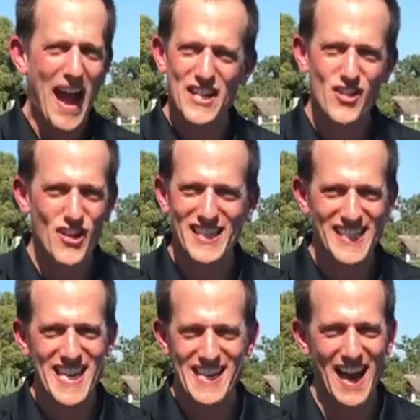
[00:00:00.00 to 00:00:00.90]
as you can
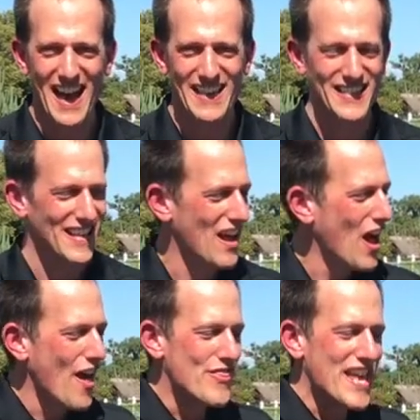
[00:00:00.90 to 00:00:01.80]
see guys,
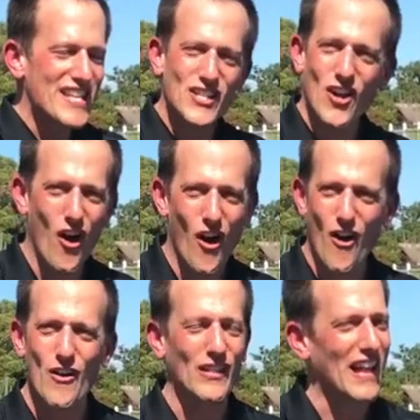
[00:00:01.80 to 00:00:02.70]
this
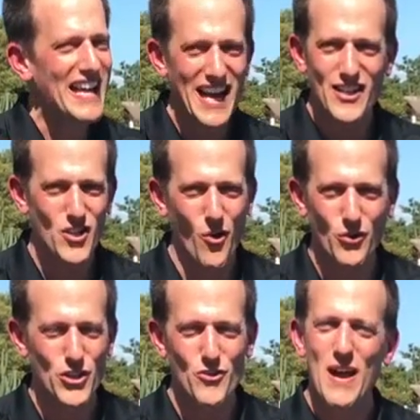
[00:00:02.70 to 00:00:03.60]
car, like I
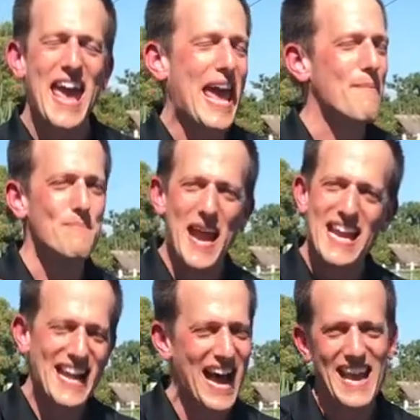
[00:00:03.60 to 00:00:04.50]
told you, it
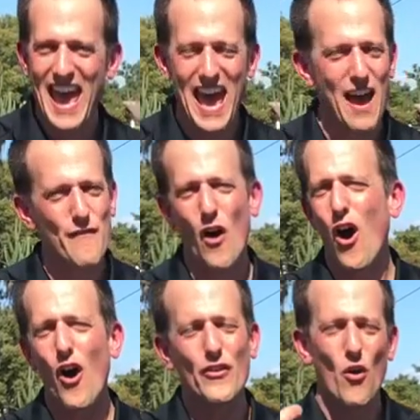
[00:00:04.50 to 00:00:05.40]
may not have
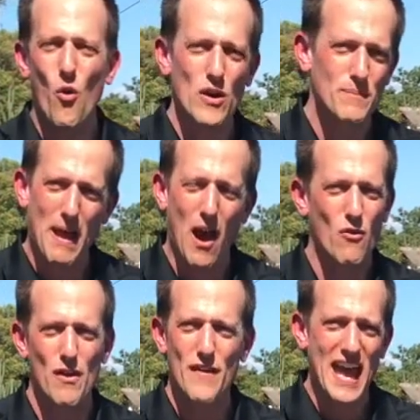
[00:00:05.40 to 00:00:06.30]
all the
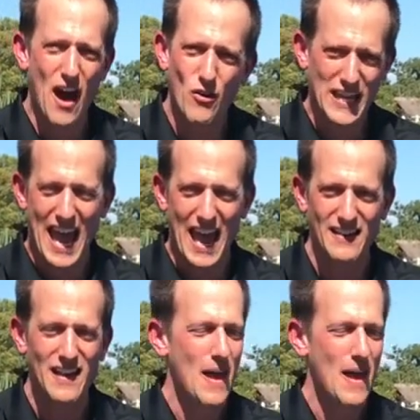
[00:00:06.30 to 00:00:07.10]
horsepower of a Hellcat,